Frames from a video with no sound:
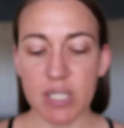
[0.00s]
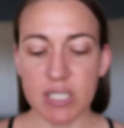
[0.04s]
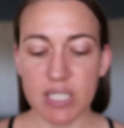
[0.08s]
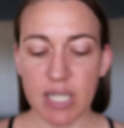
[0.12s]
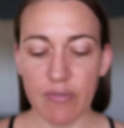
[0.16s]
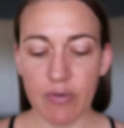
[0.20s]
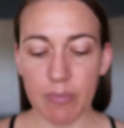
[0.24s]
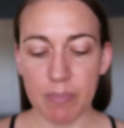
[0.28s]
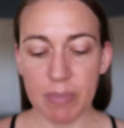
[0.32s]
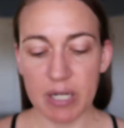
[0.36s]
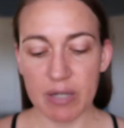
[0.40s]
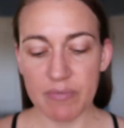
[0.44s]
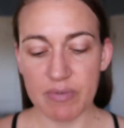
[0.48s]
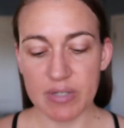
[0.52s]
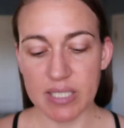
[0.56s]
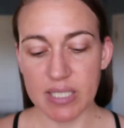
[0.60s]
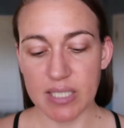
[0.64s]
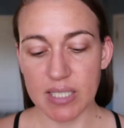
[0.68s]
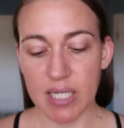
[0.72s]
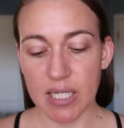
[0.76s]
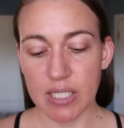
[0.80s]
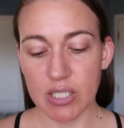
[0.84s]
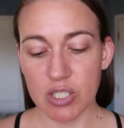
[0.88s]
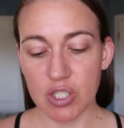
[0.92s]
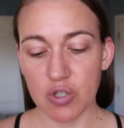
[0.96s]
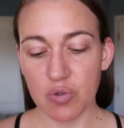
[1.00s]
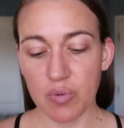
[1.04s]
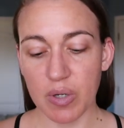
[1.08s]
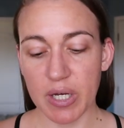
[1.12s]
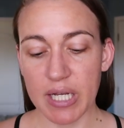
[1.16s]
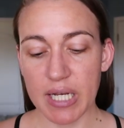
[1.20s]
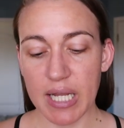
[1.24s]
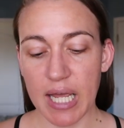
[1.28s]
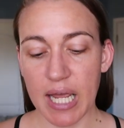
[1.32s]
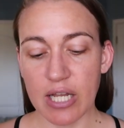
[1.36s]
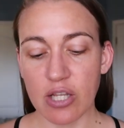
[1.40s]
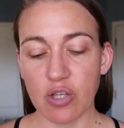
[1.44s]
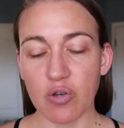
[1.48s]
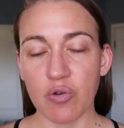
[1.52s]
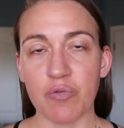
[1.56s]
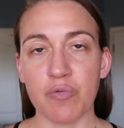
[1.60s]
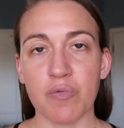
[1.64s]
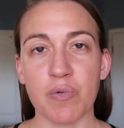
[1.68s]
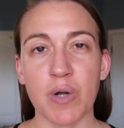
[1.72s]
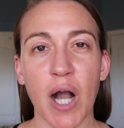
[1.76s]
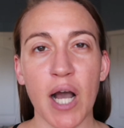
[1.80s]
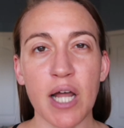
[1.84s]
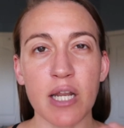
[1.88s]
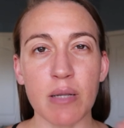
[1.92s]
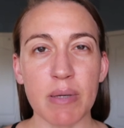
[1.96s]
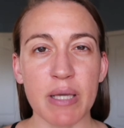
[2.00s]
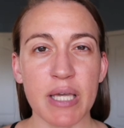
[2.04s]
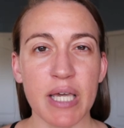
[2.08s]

does have a bit of a scent to it and you've got to